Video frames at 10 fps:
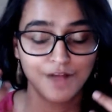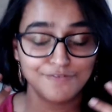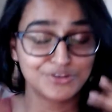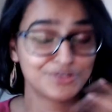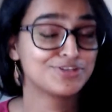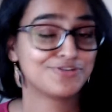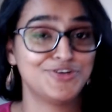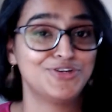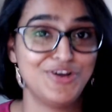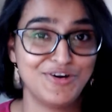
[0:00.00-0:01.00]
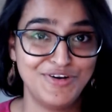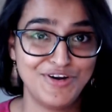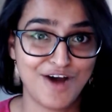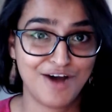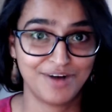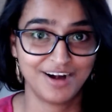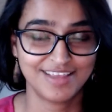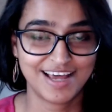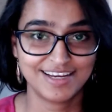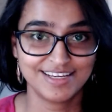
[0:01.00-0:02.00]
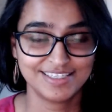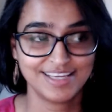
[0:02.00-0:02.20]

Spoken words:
For those of you who don't know how rare that is,